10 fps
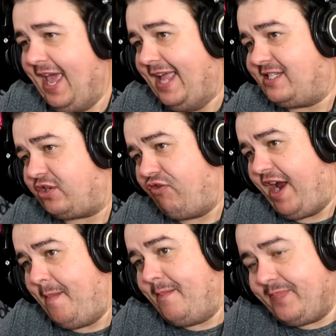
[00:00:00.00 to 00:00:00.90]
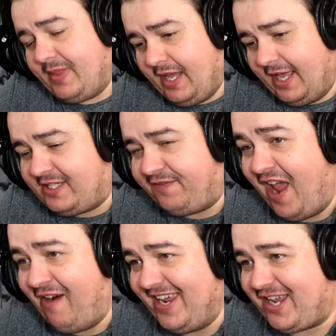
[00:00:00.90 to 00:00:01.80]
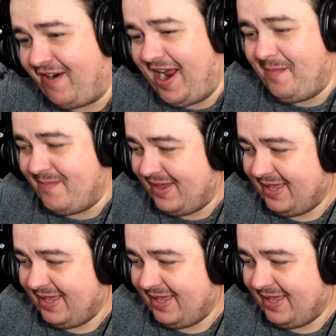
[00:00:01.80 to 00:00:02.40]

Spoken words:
It's grim. It's very grim.